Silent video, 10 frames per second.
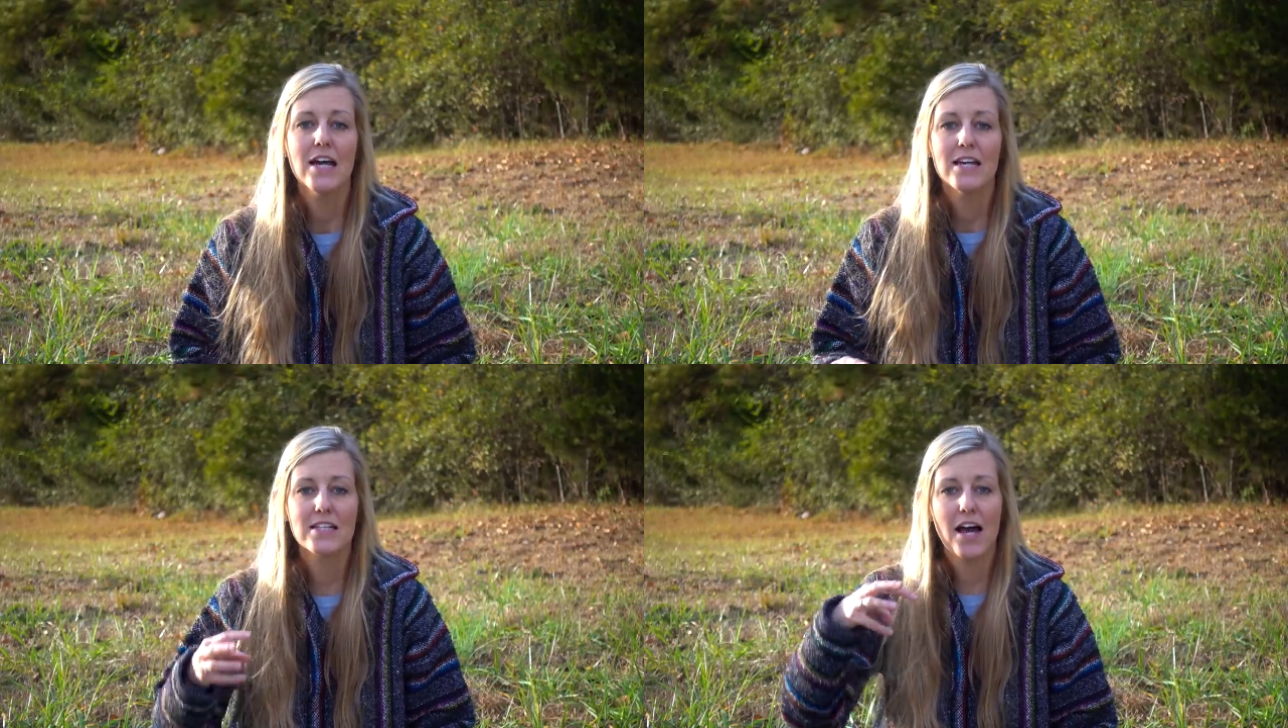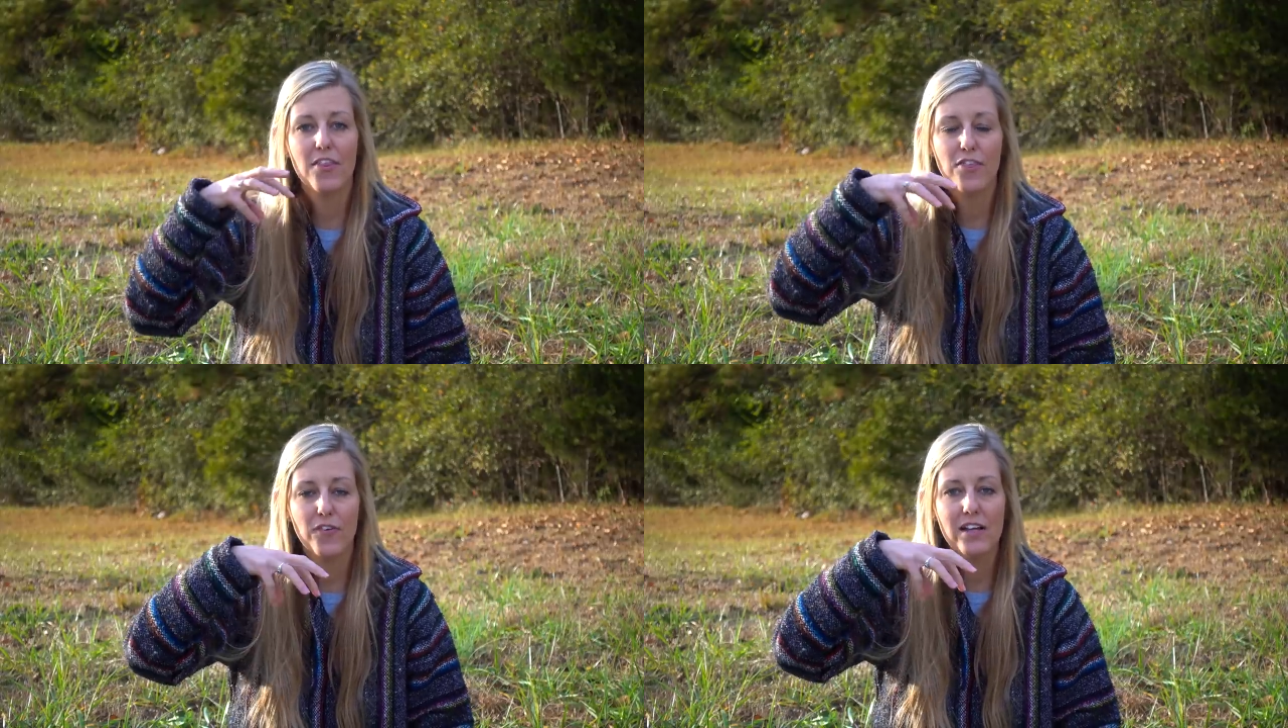It's
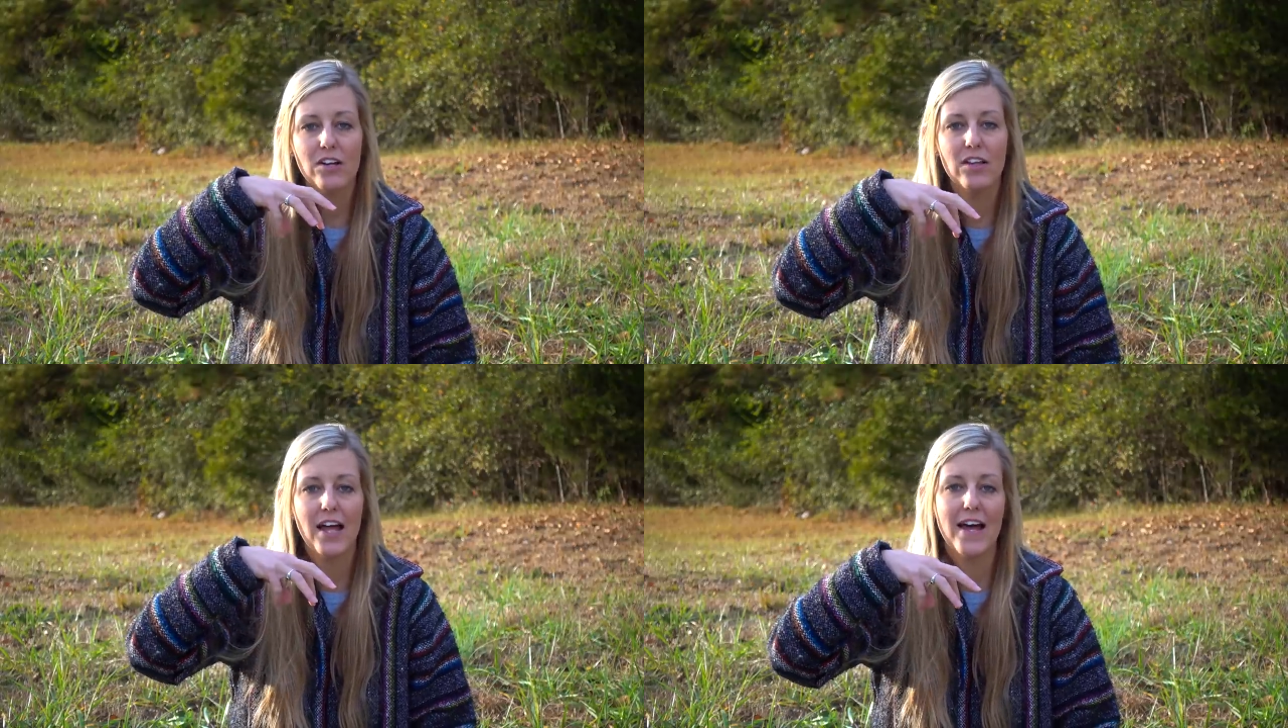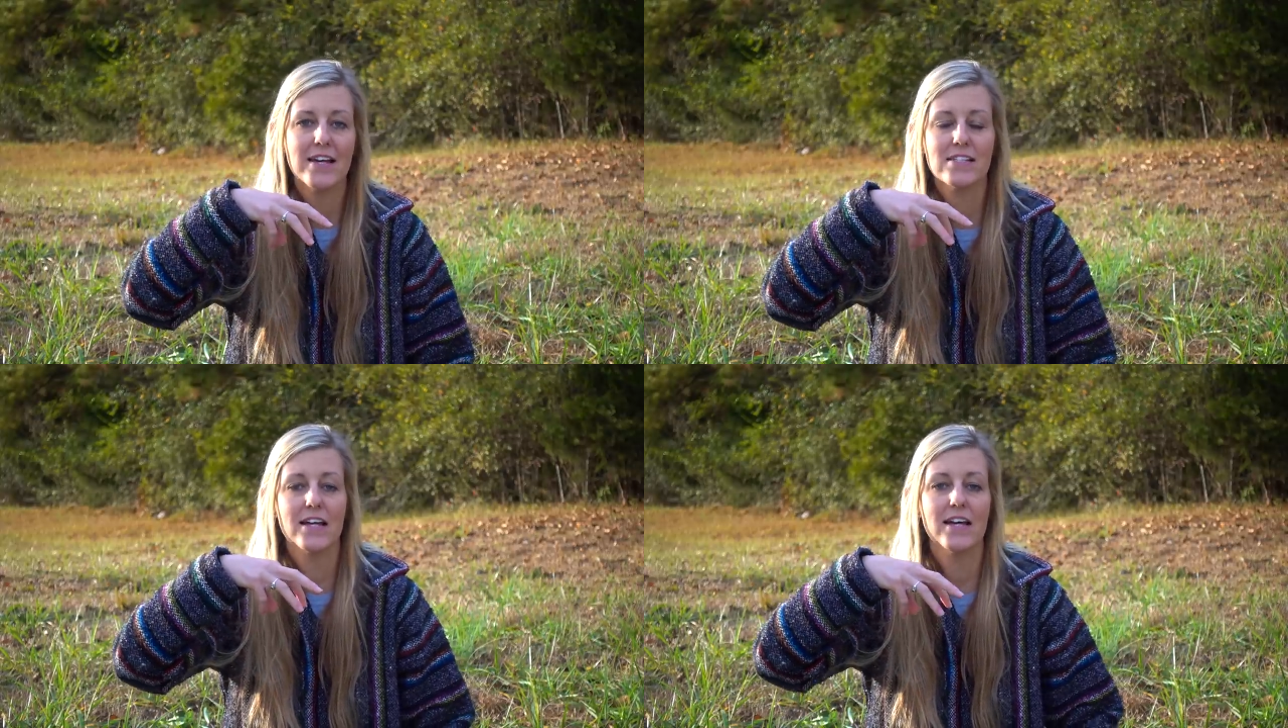got three little
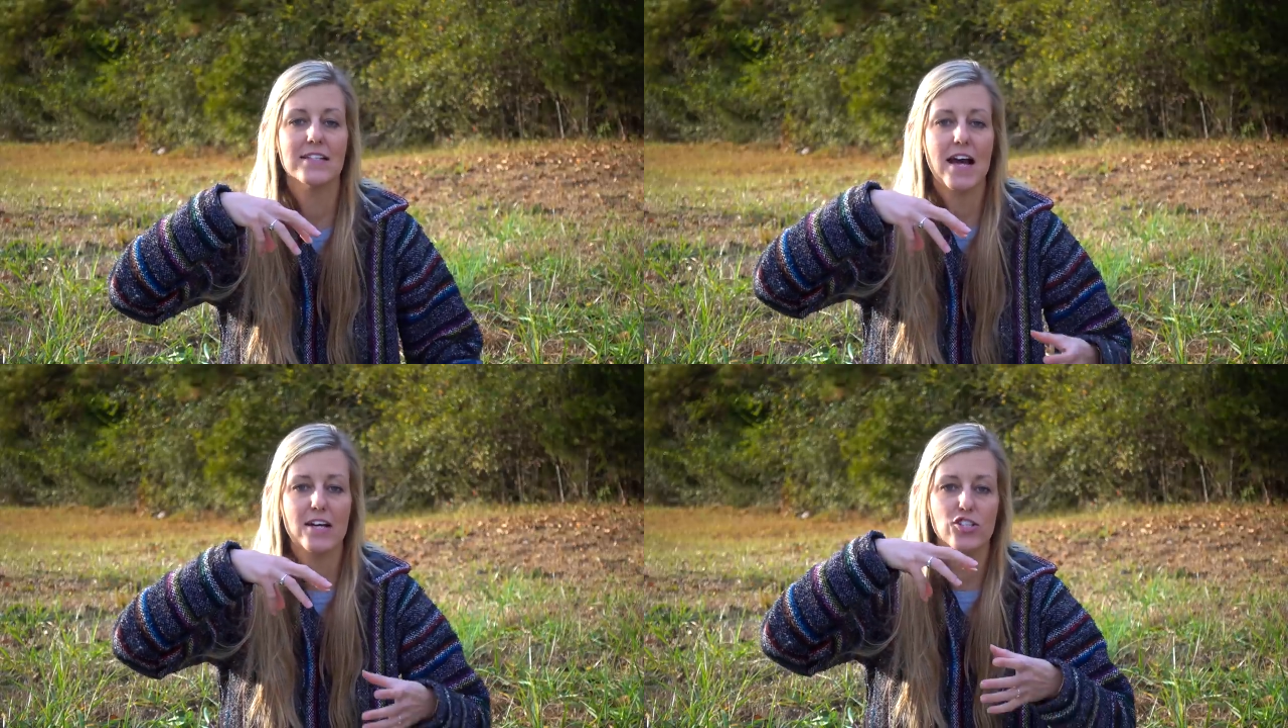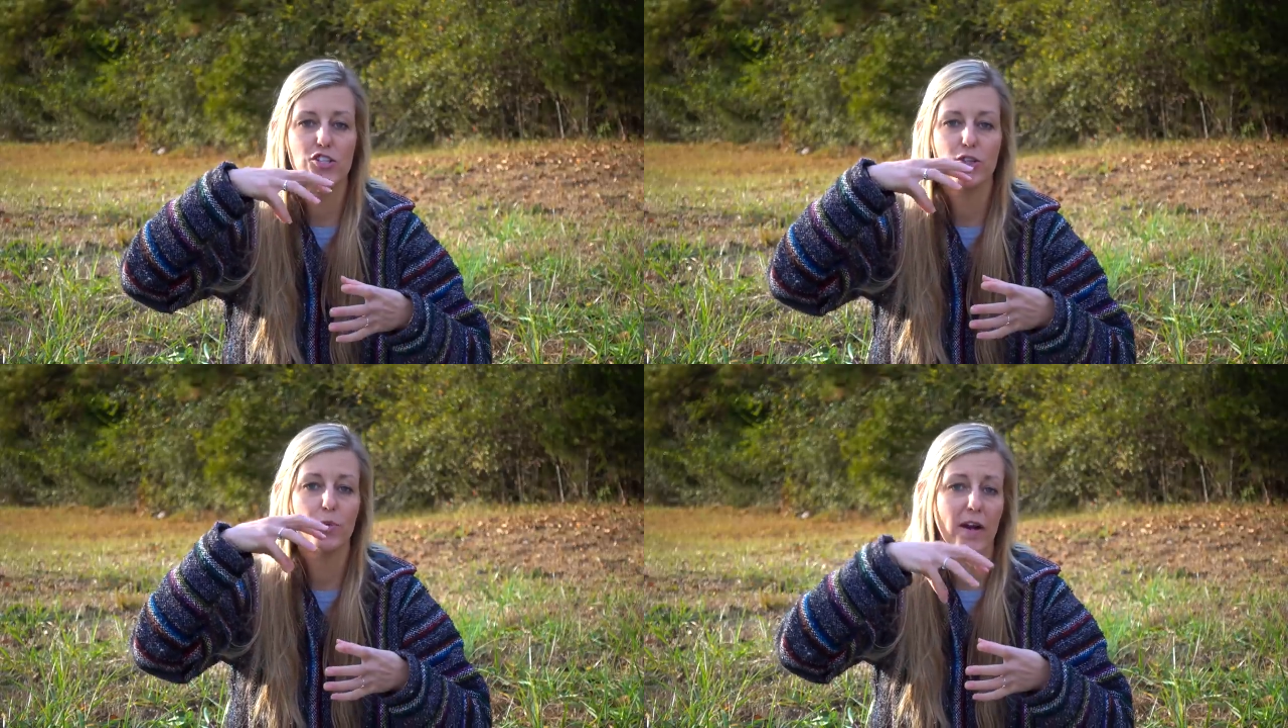legs that attach
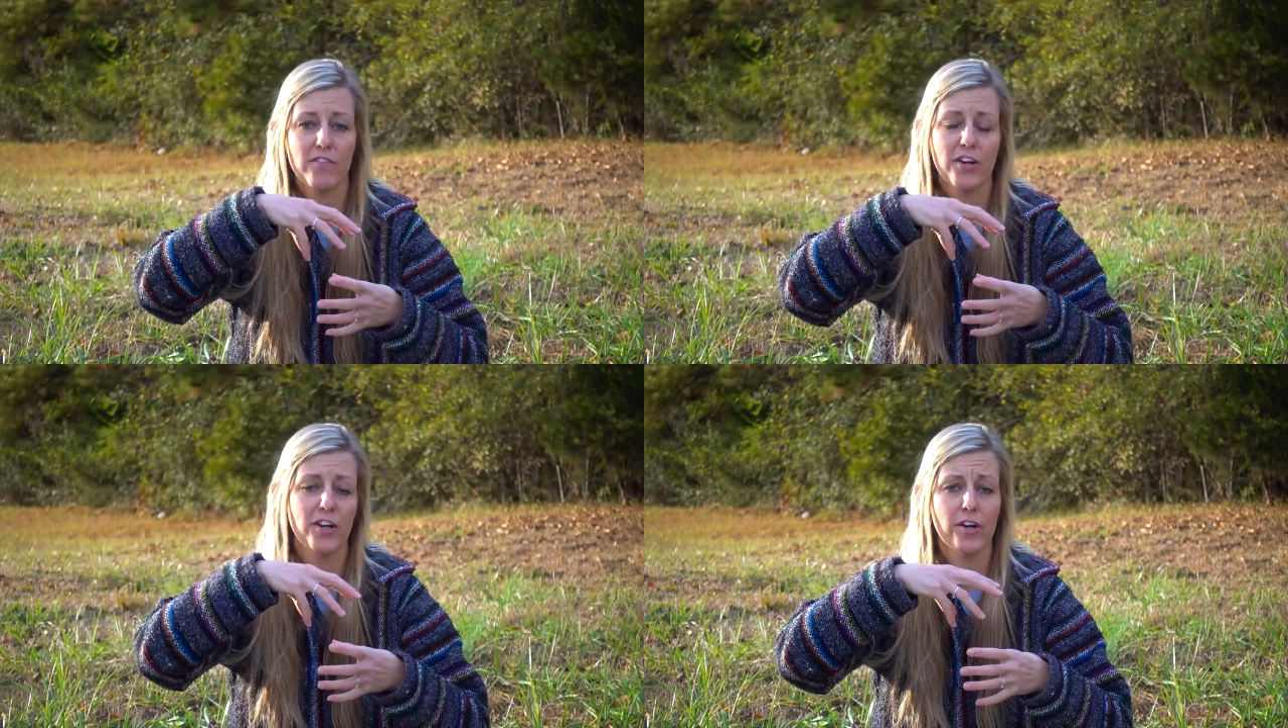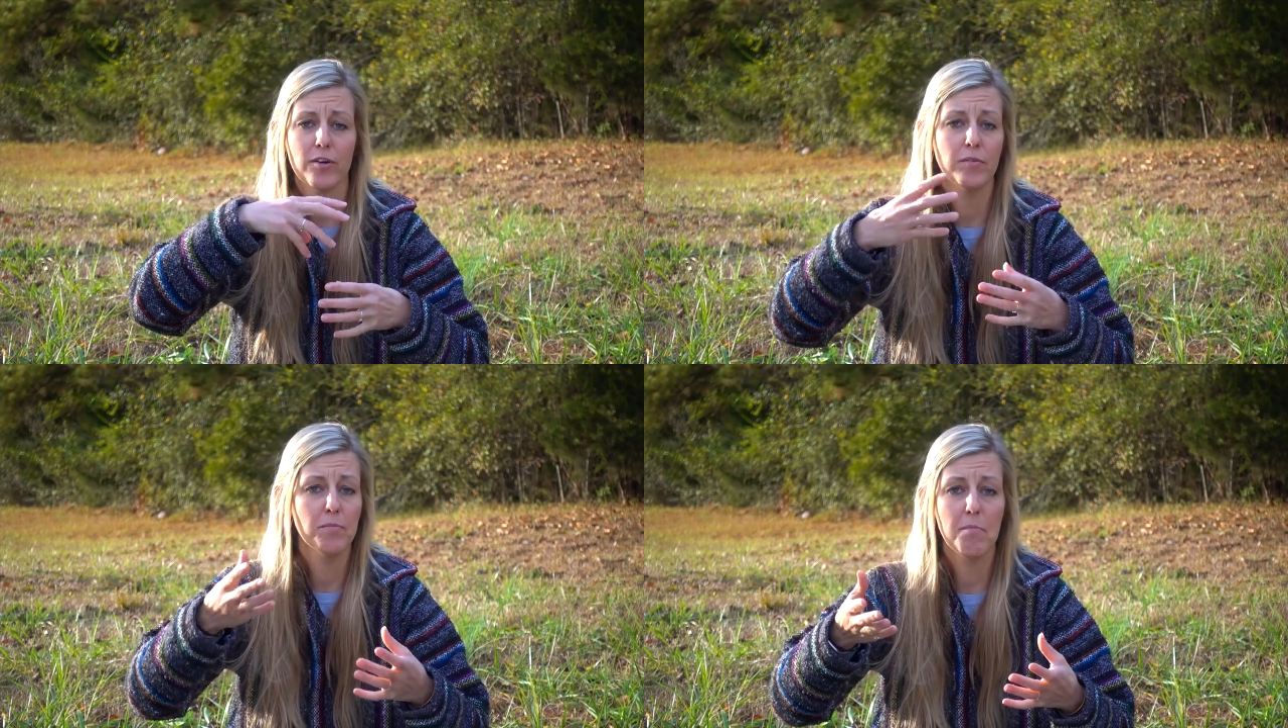to whatever
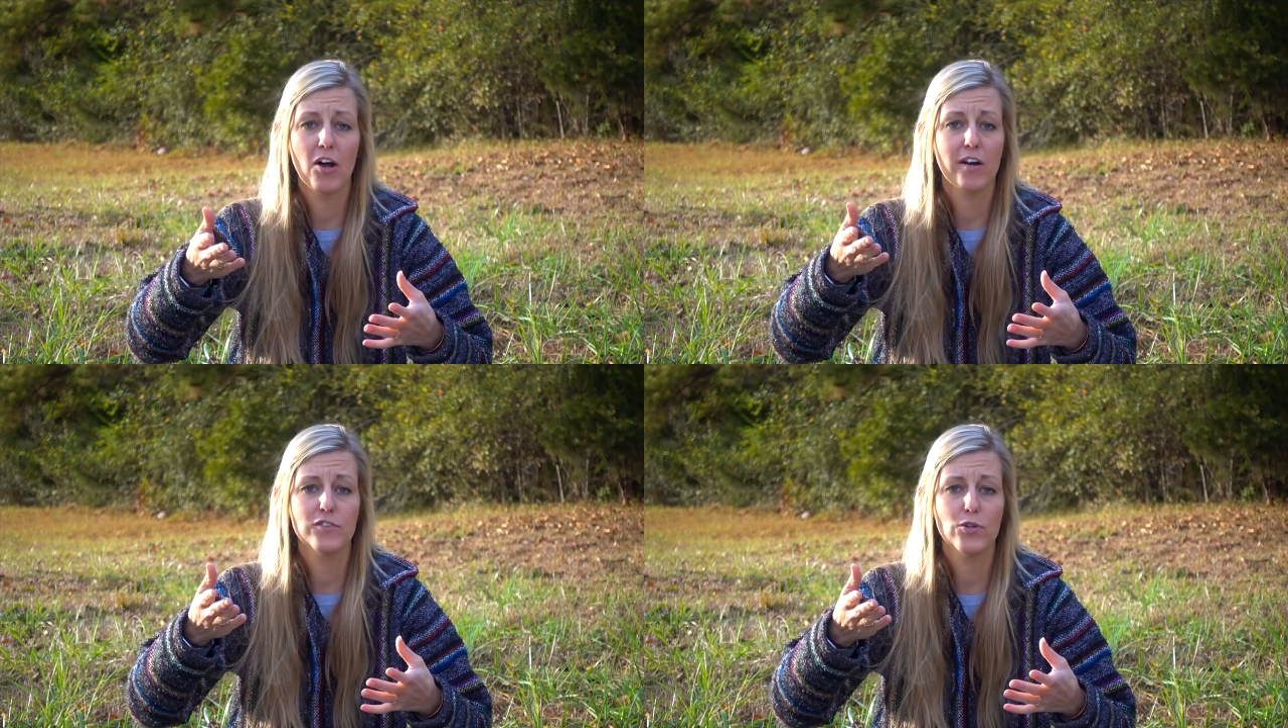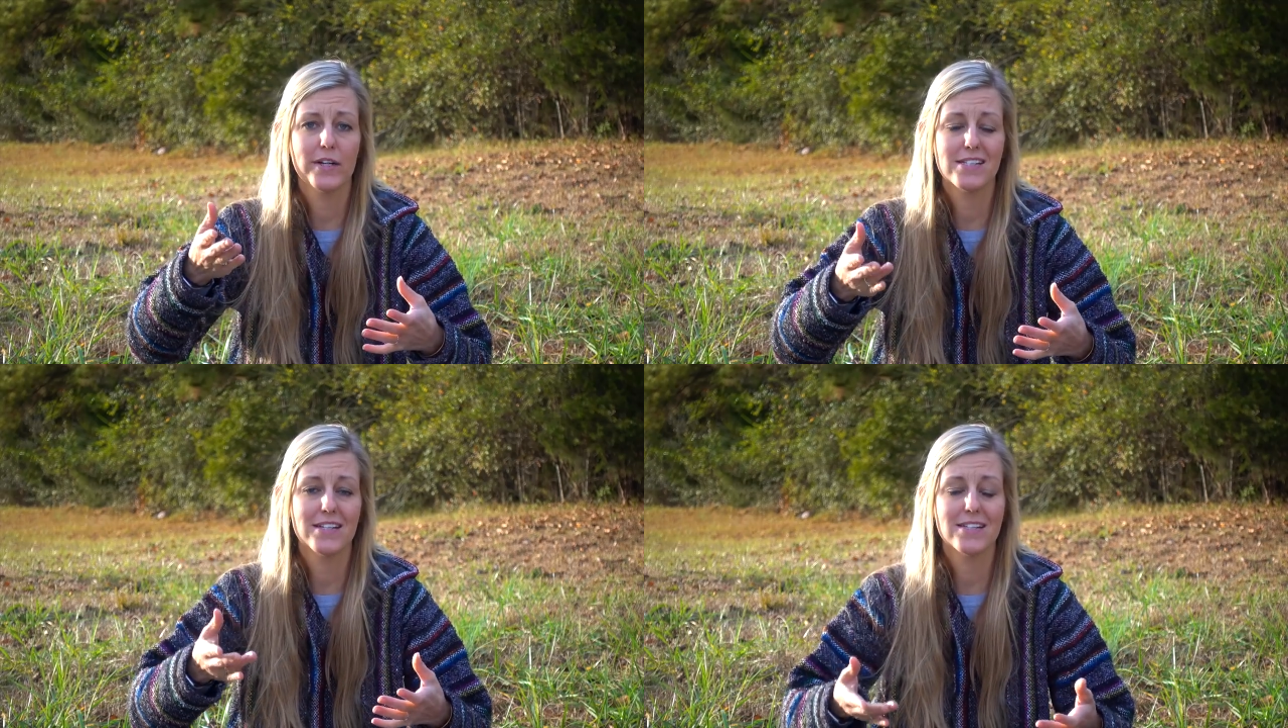your mug of
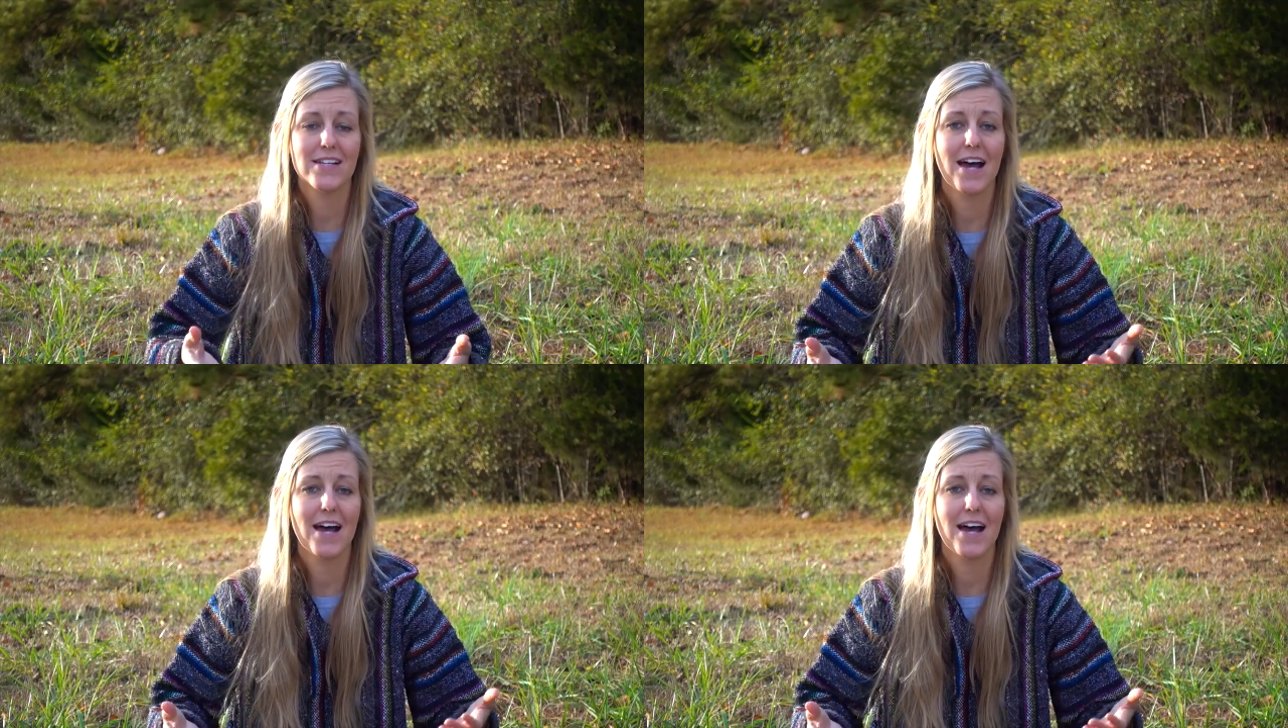choice is.